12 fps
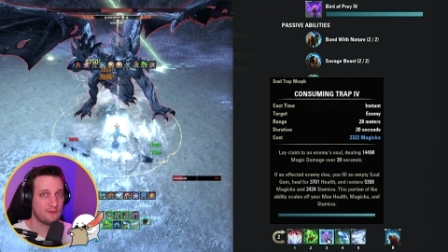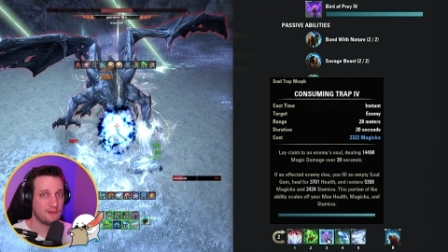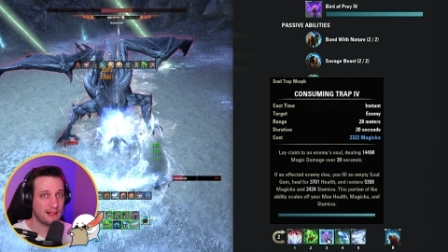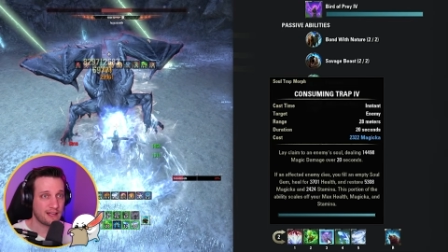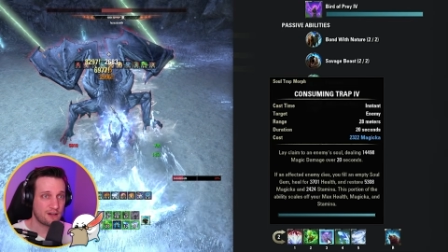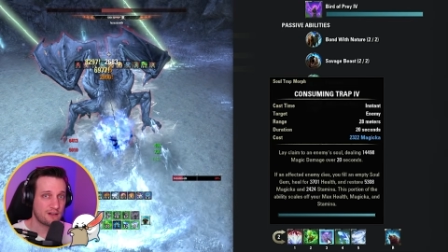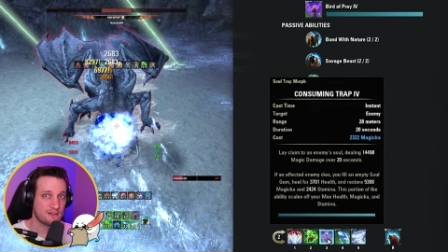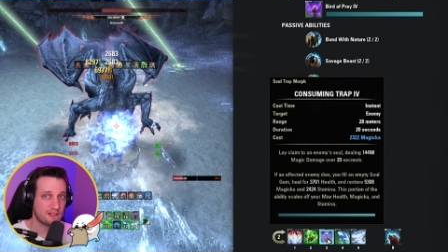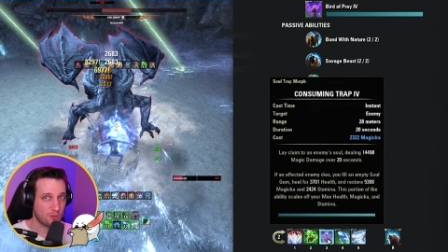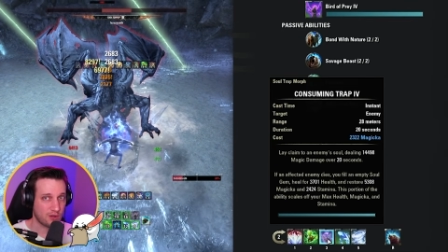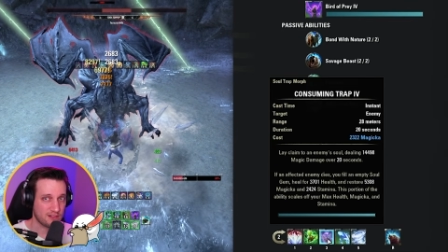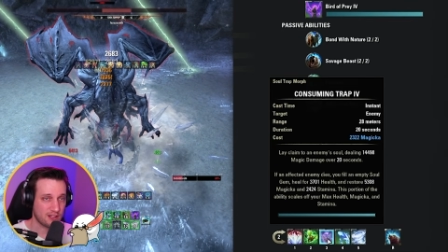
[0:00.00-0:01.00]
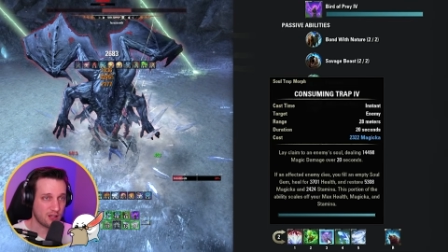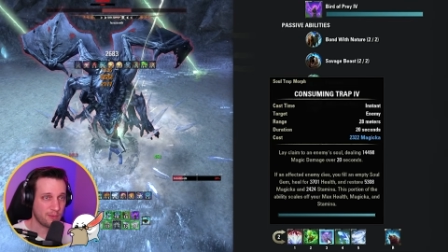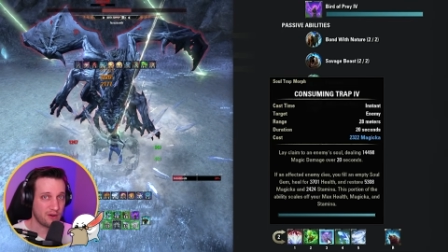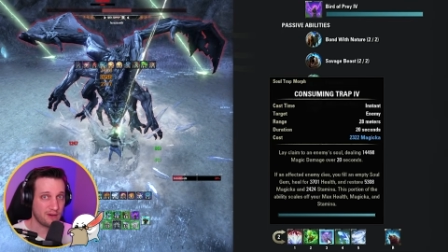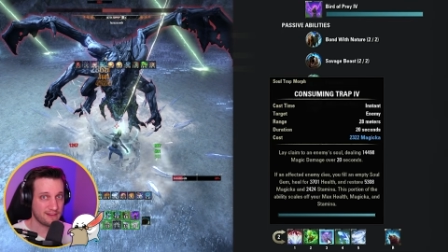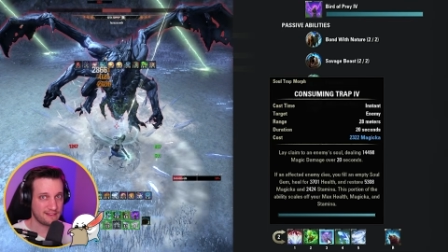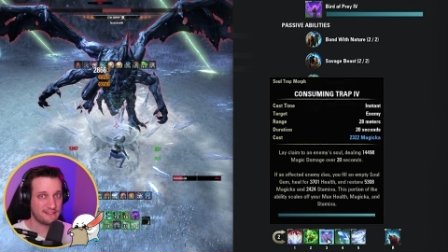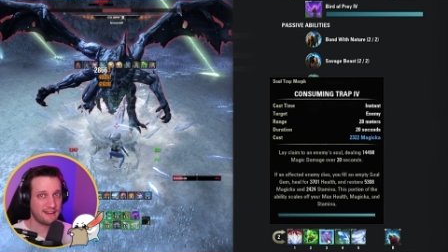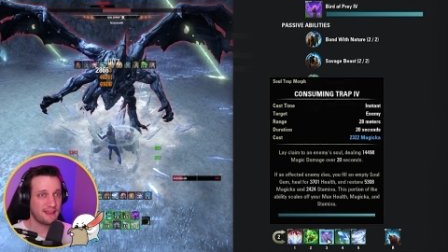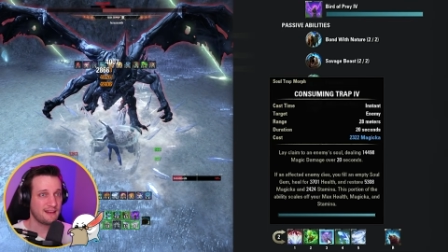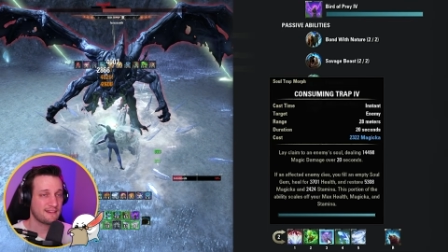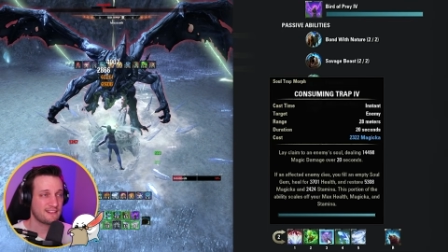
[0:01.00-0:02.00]
later that we're going to talk about in a
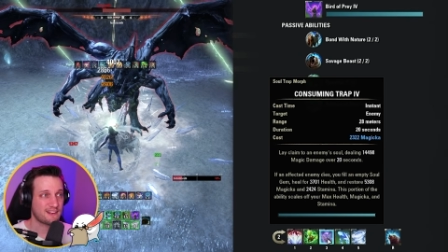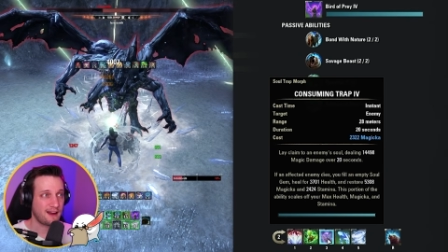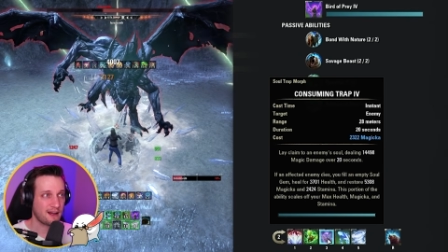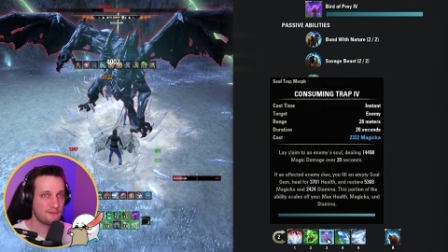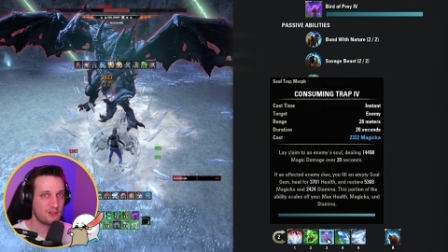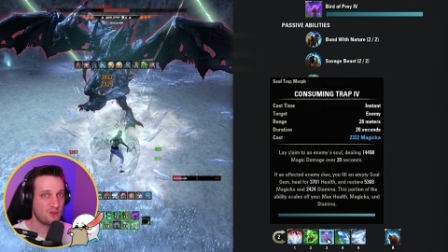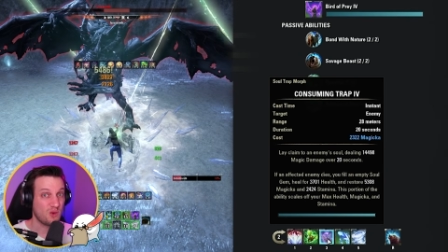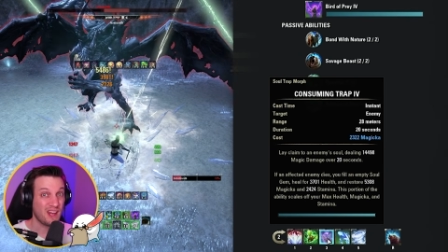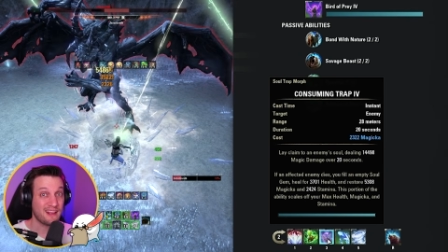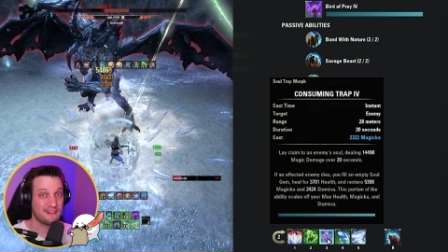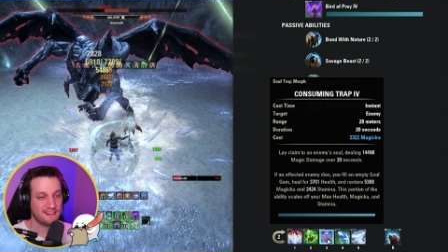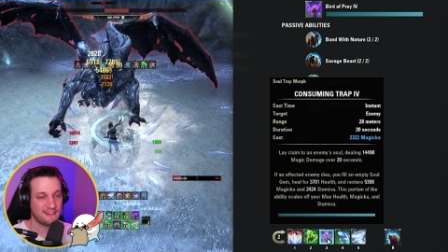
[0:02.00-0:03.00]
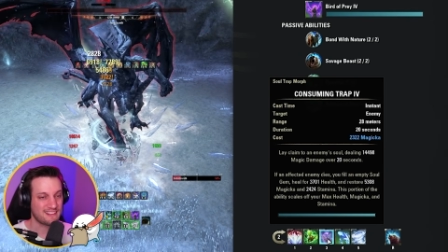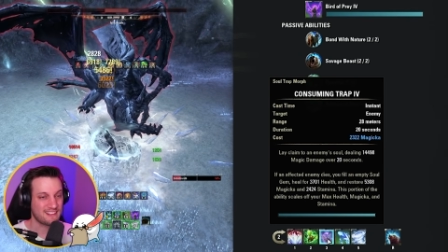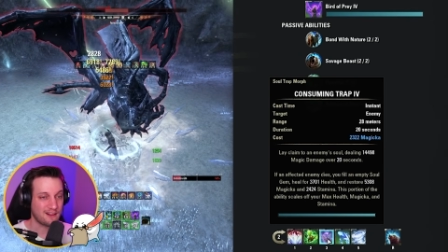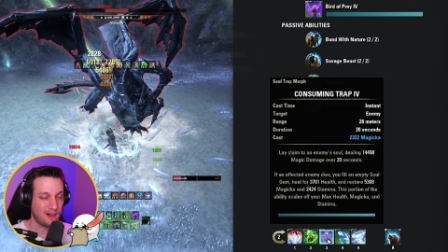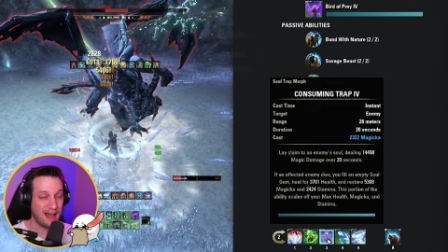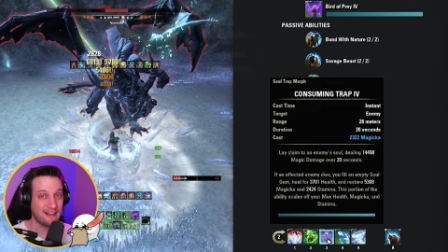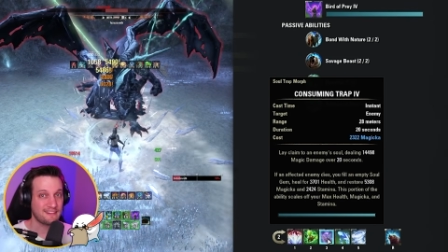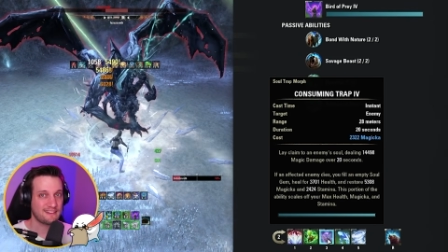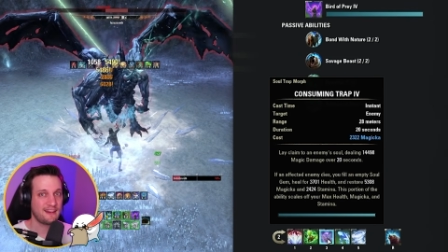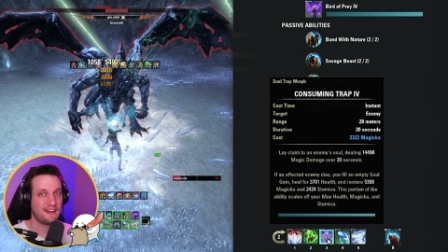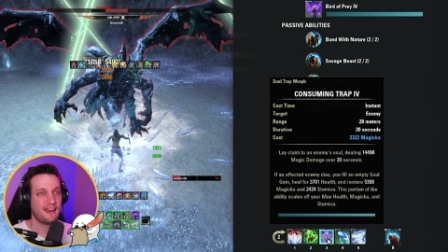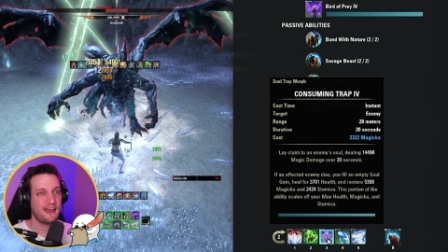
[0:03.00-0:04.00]
second that's kind of unique to this class.